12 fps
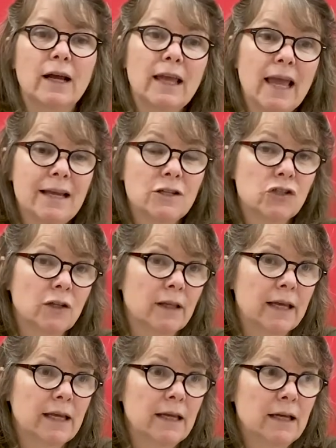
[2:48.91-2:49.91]

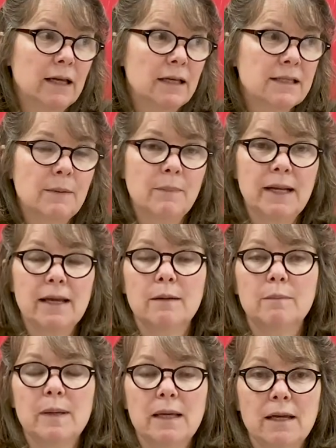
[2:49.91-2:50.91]
Occasionally, somebody can
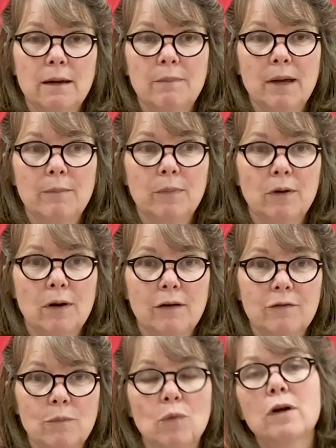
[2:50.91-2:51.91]
be a member
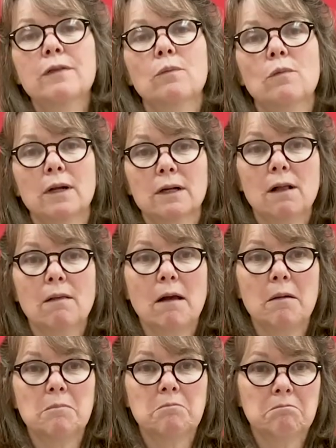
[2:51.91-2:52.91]
of more than one club.